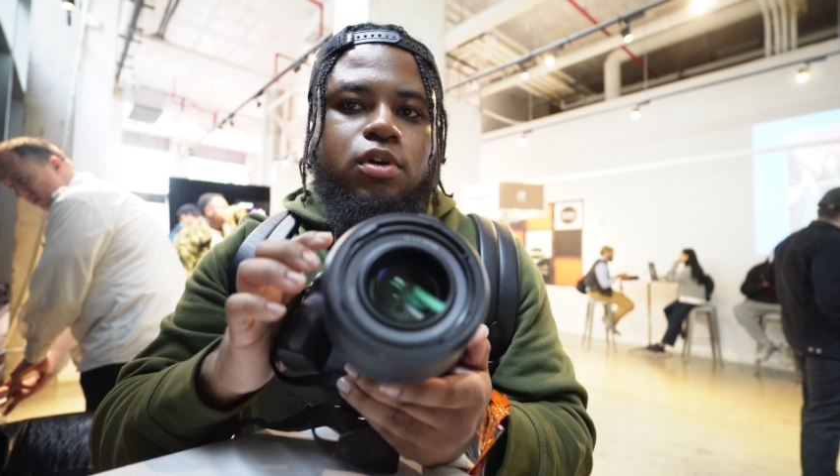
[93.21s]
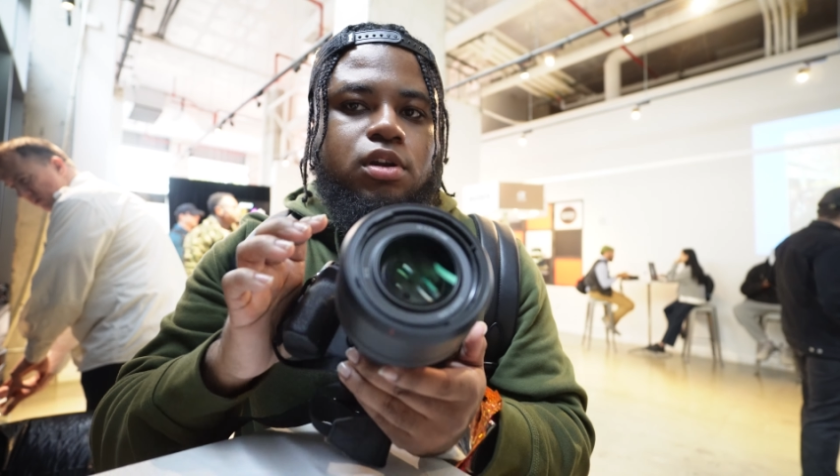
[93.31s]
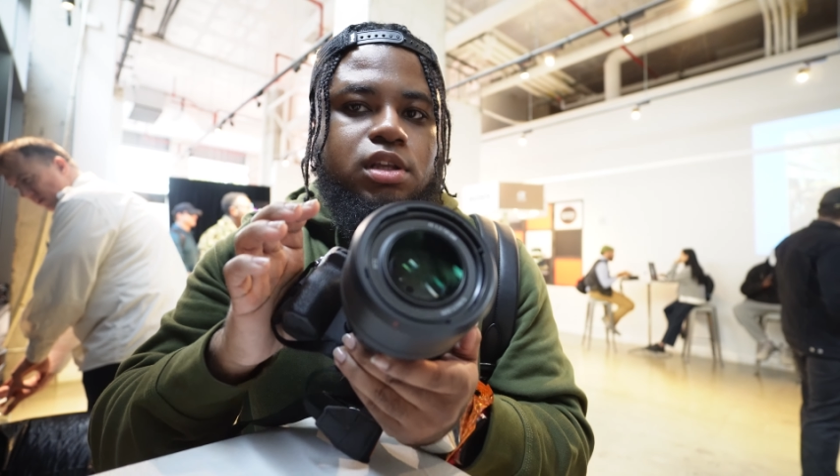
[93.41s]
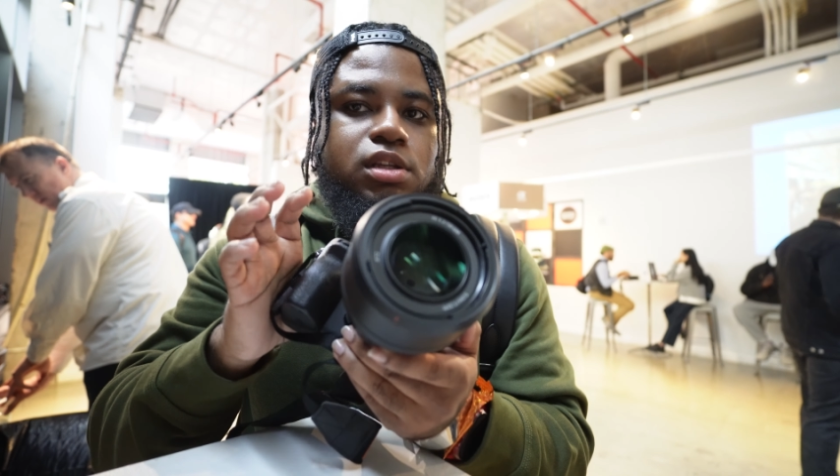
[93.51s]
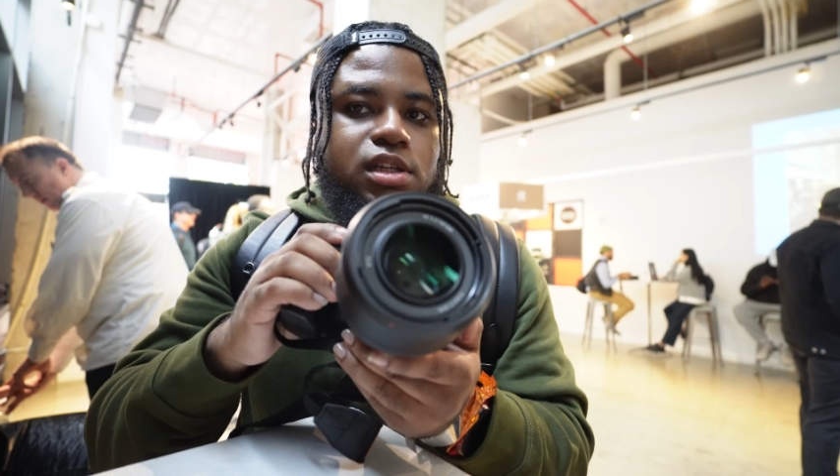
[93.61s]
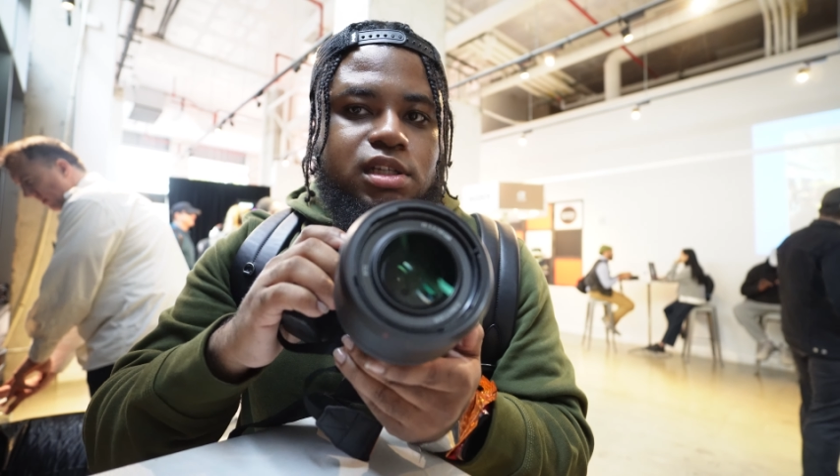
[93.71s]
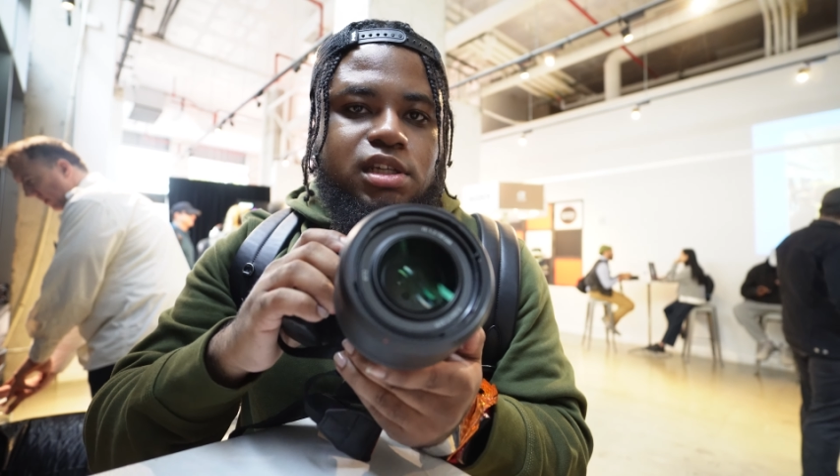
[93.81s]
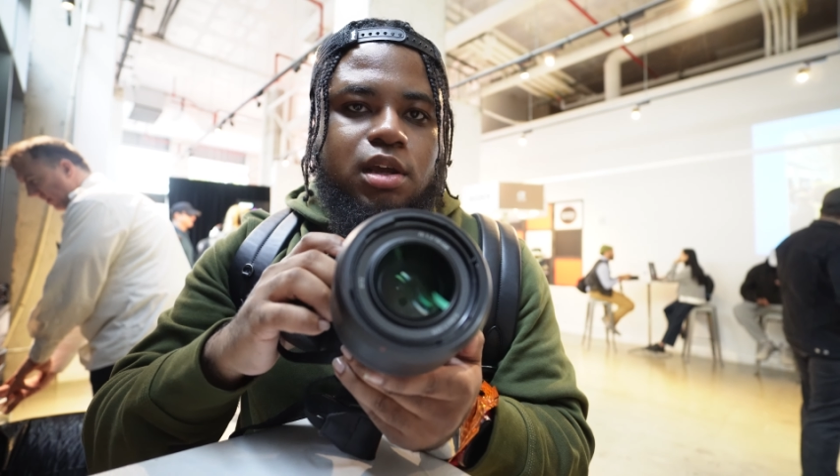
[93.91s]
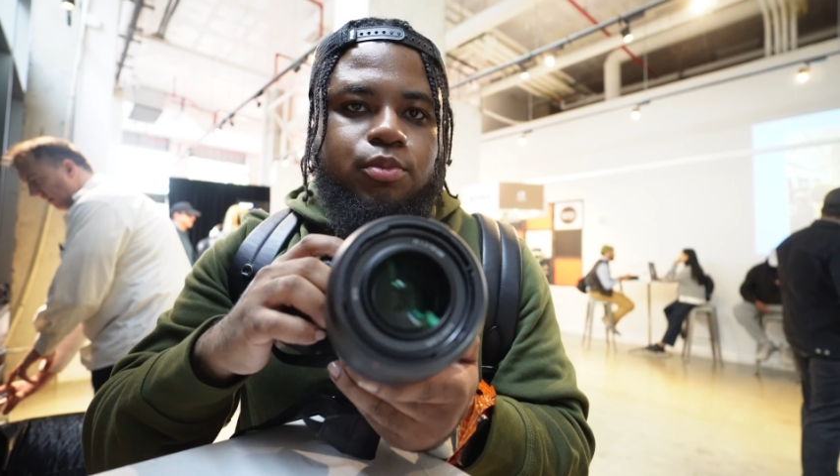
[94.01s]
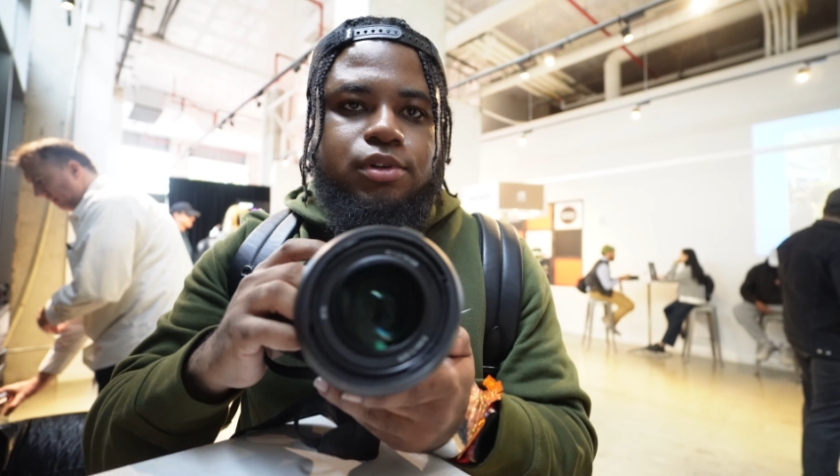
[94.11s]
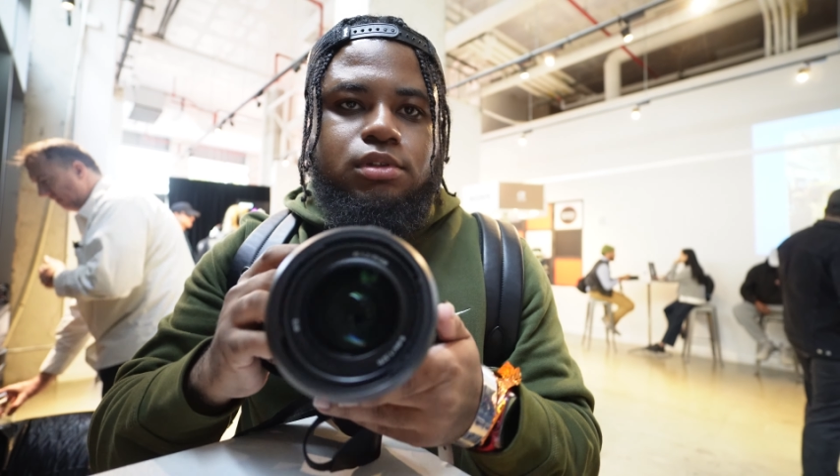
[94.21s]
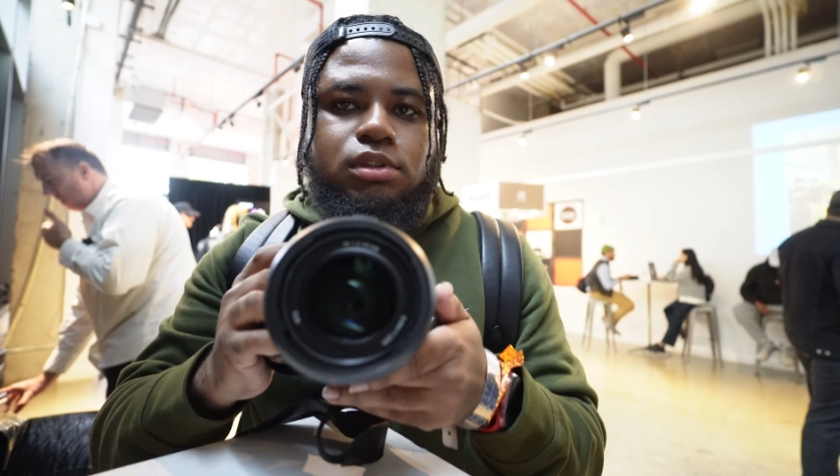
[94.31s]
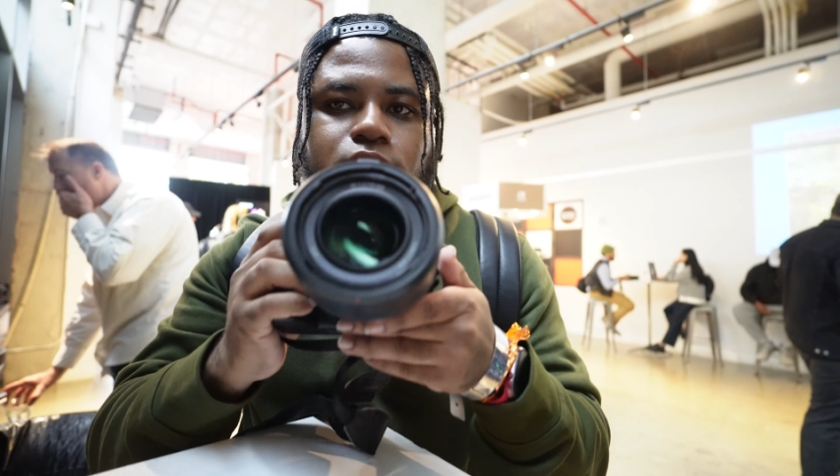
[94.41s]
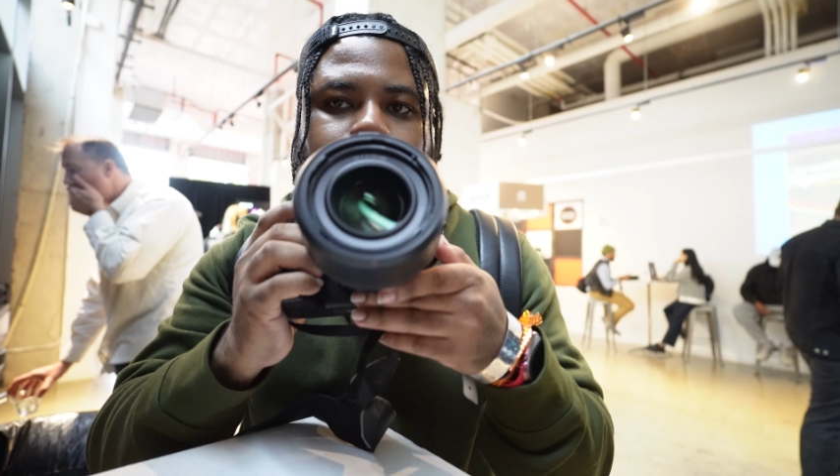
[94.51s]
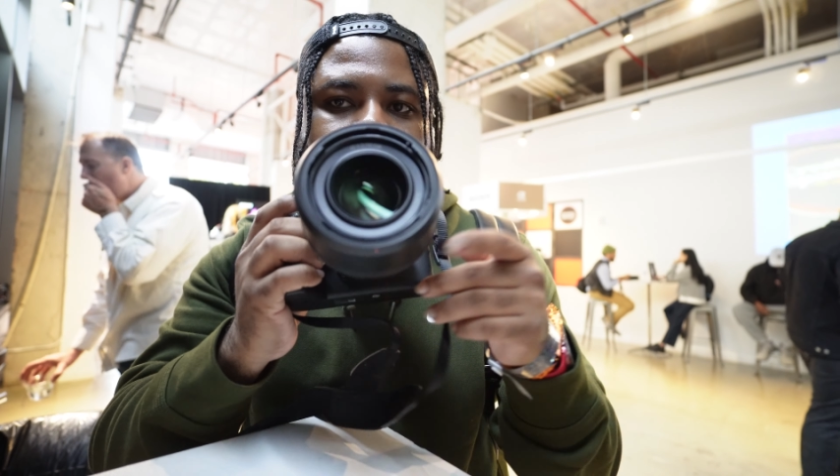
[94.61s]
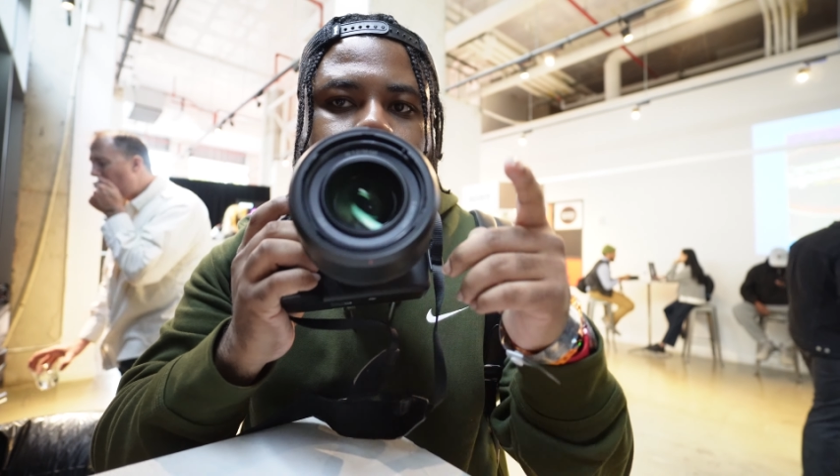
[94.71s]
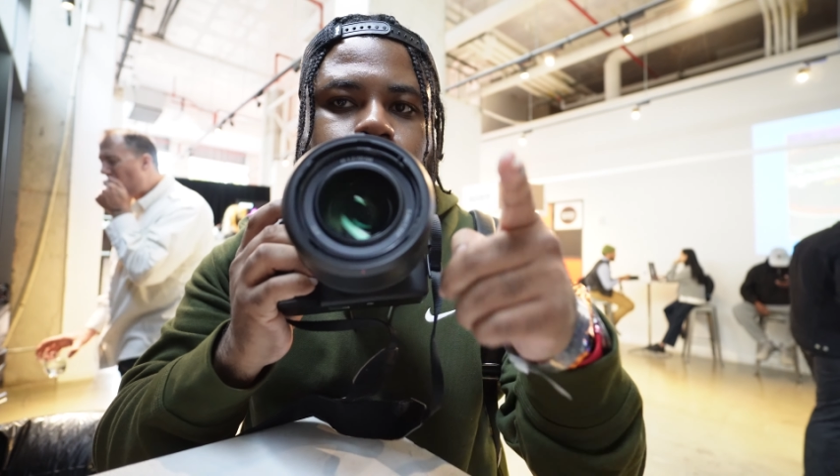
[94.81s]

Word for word: on the, this camera. So